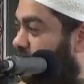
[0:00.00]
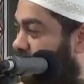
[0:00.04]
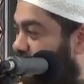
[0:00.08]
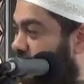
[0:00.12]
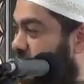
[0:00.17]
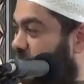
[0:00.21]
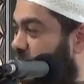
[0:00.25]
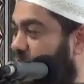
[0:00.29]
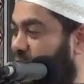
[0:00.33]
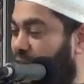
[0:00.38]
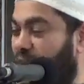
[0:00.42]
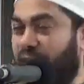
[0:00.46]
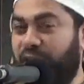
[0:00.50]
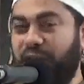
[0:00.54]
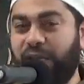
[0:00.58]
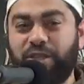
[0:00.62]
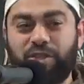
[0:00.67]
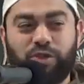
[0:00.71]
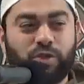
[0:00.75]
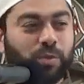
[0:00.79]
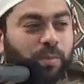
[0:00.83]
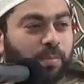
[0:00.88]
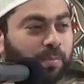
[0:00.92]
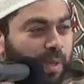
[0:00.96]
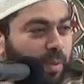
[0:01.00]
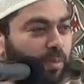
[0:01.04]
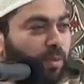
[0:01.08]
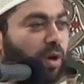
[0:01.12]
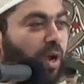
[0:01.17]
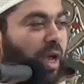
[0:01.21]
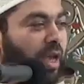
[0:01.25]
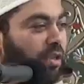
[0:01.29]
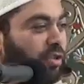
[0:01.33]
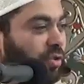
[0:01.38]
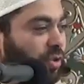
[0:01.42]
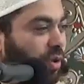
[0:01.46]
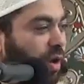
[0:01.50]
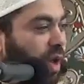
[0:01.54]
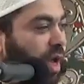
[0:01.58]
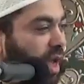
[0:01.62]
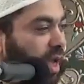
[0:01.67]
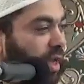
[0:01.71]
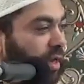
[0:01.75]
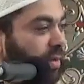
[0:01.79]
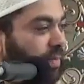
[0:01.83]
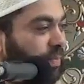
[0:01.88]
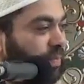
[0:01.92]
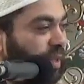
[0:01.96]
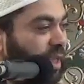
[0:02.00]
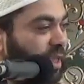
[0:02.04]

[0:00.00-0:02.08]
their kids to memorize Quran.